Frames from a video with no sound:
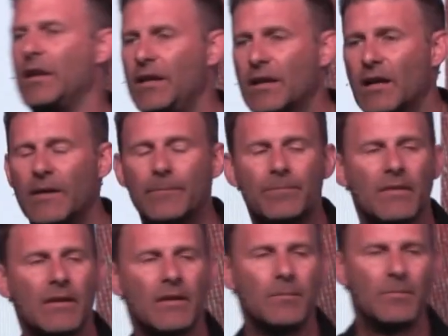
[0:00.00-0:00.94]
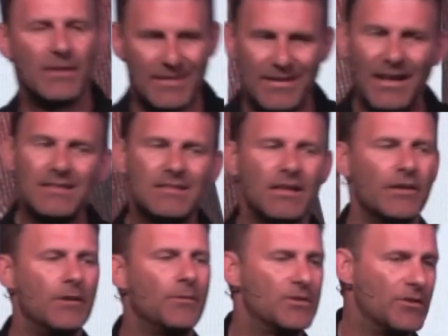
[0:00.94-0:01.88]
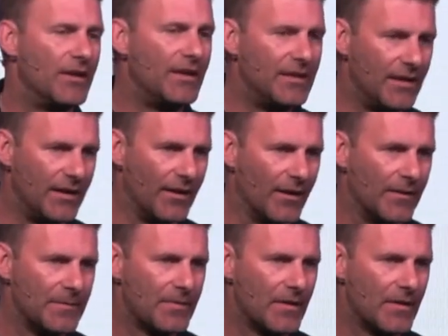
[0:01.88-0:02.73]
hear, but it does tell you what you need to hear.